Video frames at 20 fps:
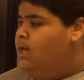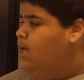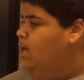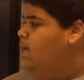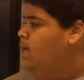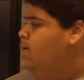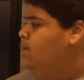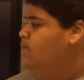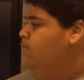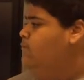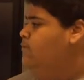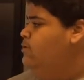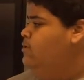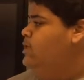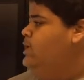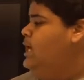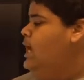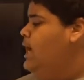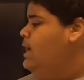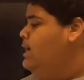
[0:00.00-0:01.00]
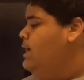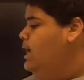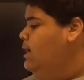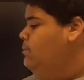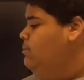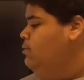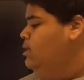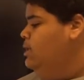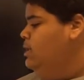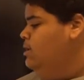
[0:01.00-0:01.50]
And for the
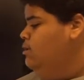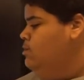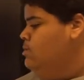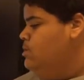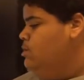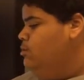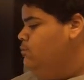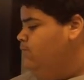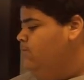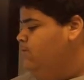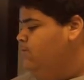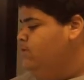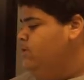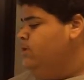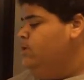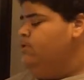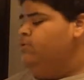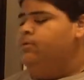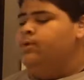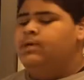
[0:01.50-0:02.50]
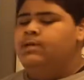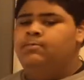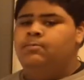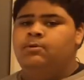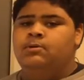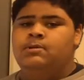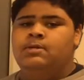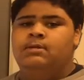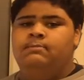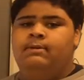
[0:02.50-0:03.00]
dihybrid, it was a 15 to
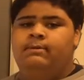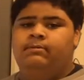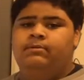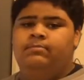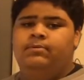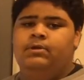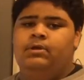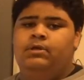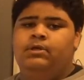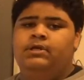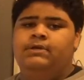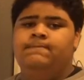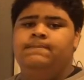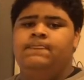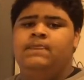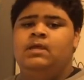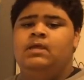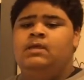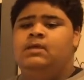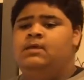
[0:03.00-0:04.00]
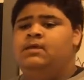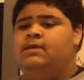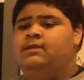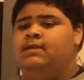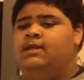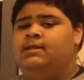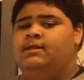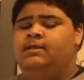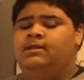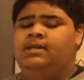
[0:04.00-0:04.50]
20% probability
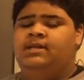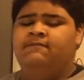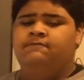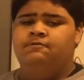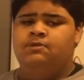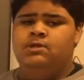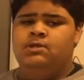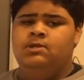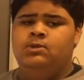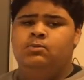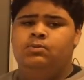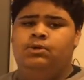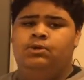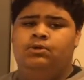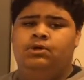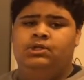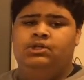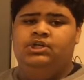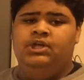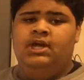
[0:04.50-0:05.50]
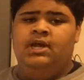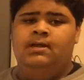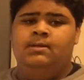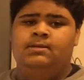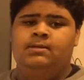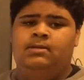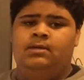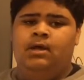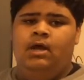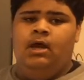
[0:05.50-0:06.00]
that the differences were due to chance
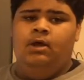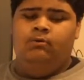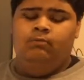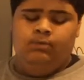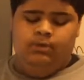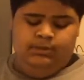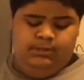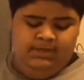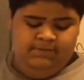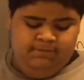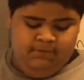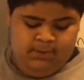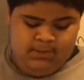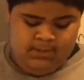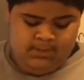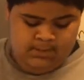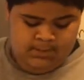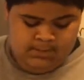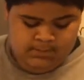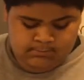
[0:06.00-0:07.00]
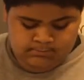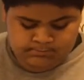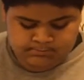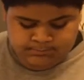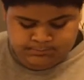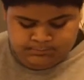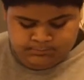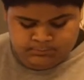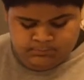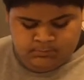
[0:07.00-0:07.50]
and not real differences.
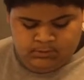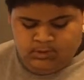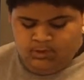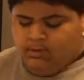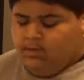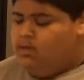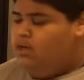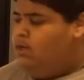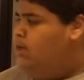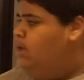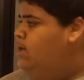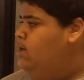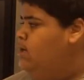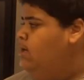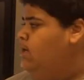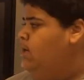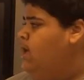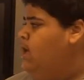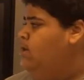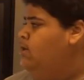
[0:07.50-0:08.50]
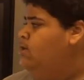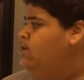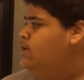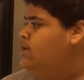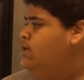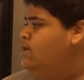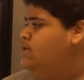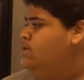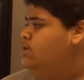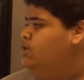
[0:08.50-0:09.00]
And again,
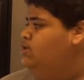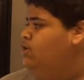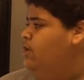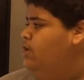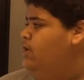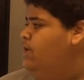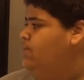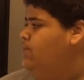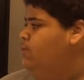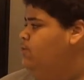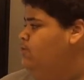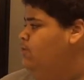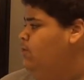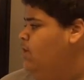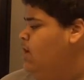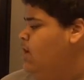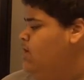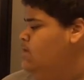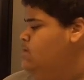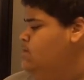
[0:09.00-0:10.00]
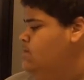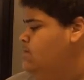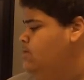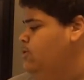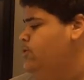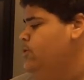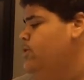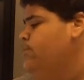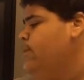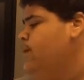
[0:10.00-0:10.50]
looking at the trihybrid cross,
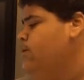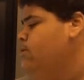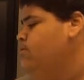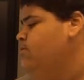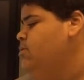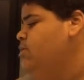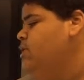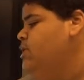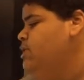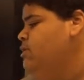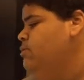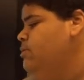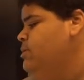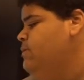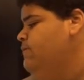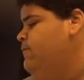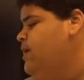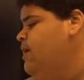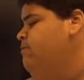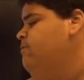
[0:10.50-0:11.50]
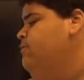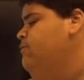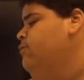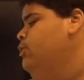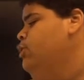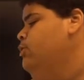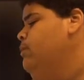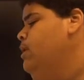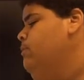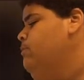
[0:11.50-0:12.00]
the probability was a 5 to
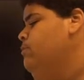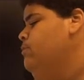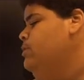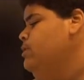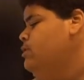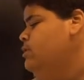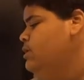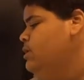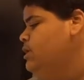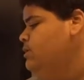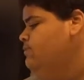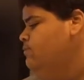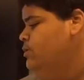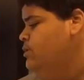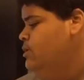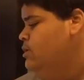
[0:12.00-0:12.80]
4 probability